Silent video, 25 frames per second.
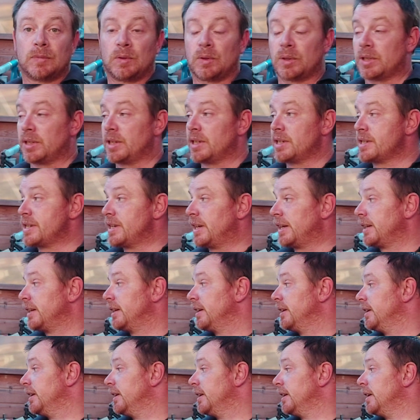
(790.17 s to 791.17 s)
What can I say?
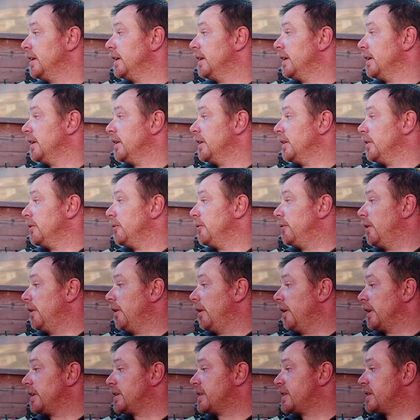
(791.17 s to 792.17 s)

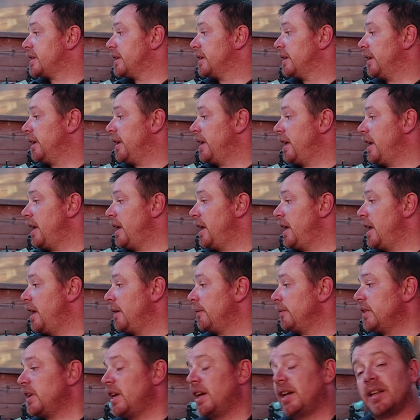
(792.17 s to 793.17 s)
Right.
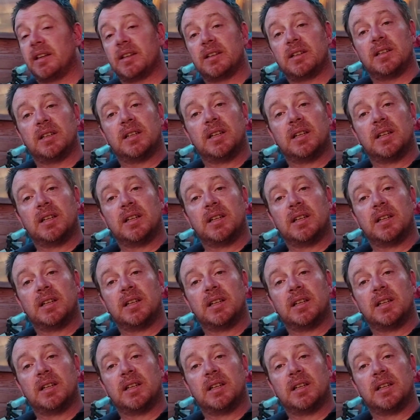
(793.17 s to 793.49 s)
Yeah.